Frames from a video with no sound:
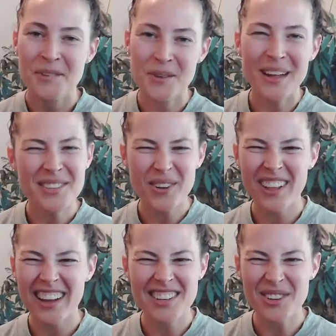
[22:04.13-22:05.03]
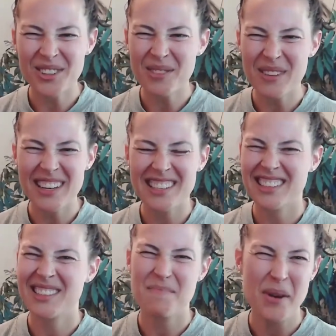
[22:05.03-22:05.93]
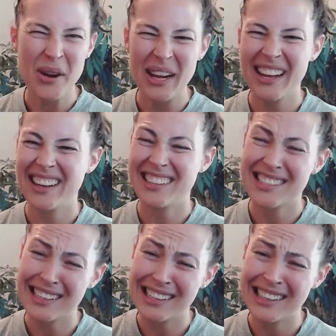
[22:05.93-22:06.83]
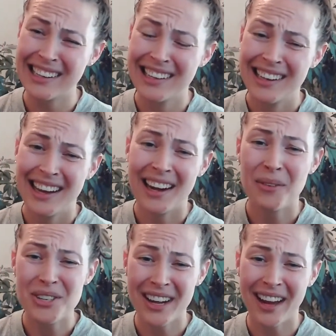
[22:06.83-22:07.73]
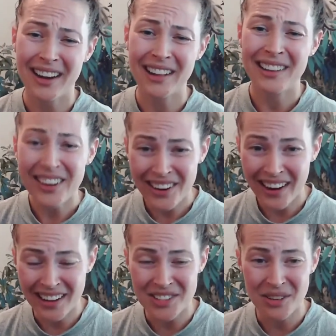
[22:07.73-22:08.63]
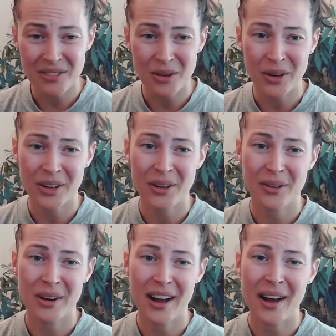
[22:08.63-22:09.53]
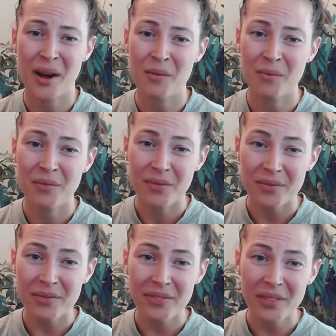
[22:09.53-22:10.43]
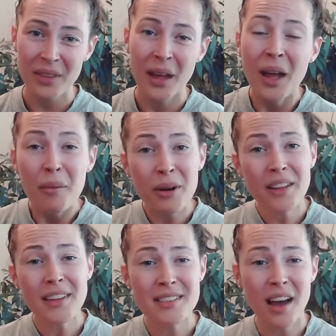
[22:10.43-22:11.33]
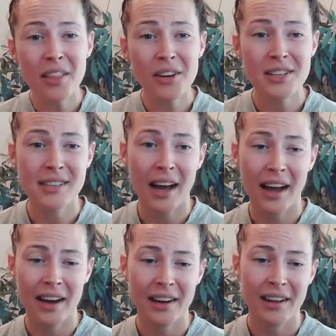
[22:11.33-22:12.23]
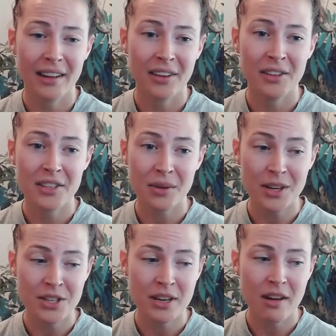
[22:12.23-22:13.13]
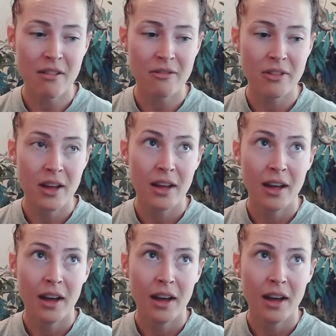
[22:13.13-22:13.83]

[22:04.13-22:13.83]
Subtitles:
So that's sort of the insurance piece. It's murky, it's sticky, and I wish I had a clearer answer for you. But on this other side, this question of